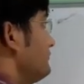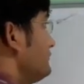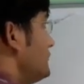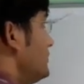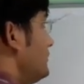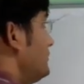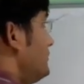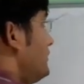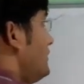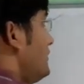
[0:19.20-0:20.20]
the
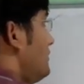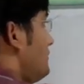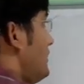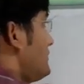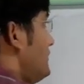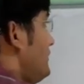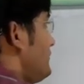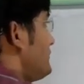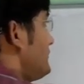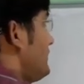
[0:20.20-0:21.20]
partial
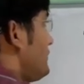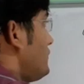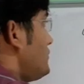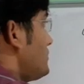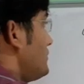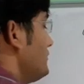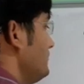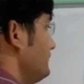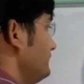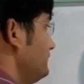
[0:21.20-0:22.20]
differential equation
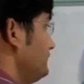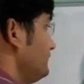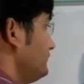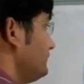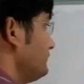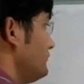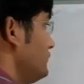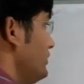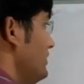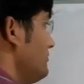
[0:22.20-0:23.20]

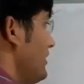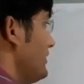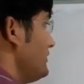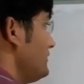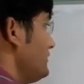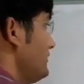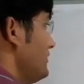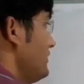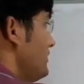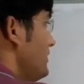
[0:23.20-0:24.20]
d minus
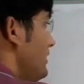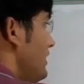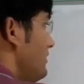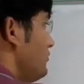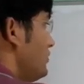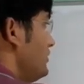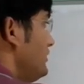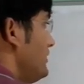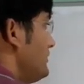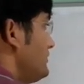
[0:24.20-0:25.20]
m1 d
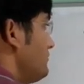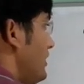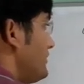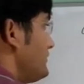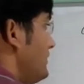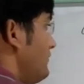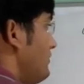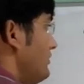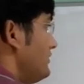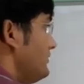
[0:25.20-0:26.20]
dash minus alpha
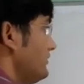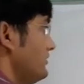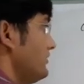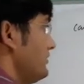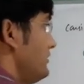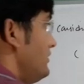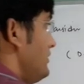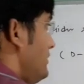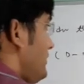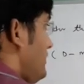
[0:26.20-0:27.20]
1
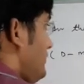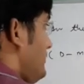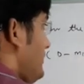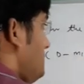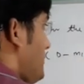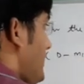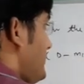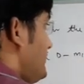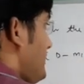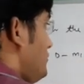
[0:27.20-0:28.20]
d
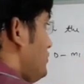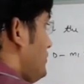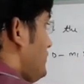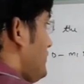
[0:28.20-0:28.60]
minus m2 d